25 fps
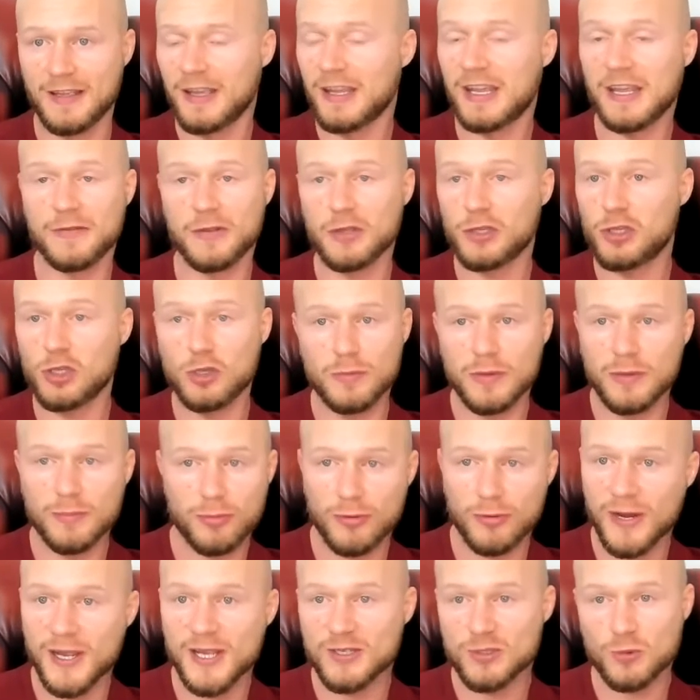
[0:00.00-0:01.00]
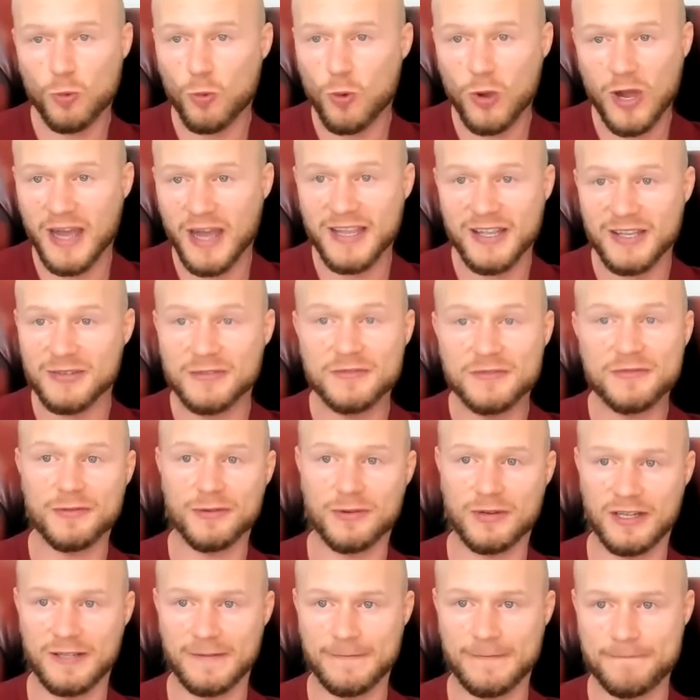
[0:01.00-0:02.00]
Again, the human brain's wired
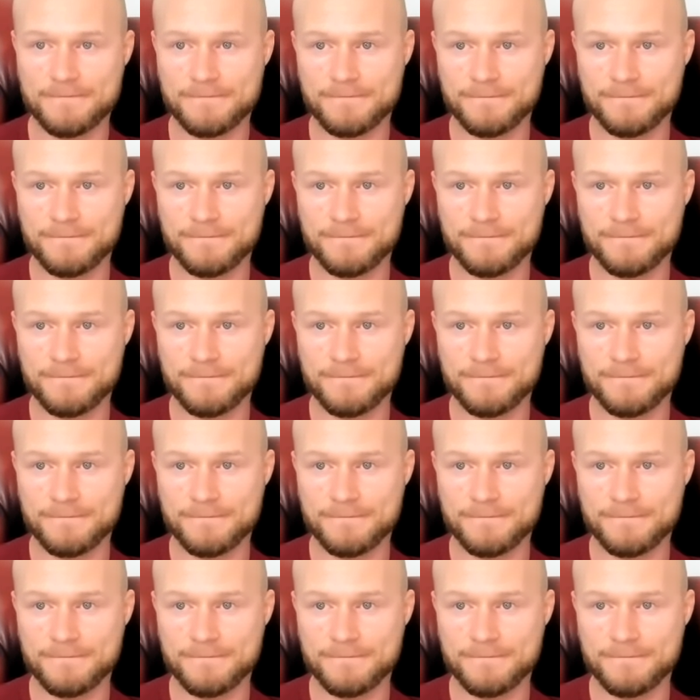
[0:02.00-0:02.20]
for it.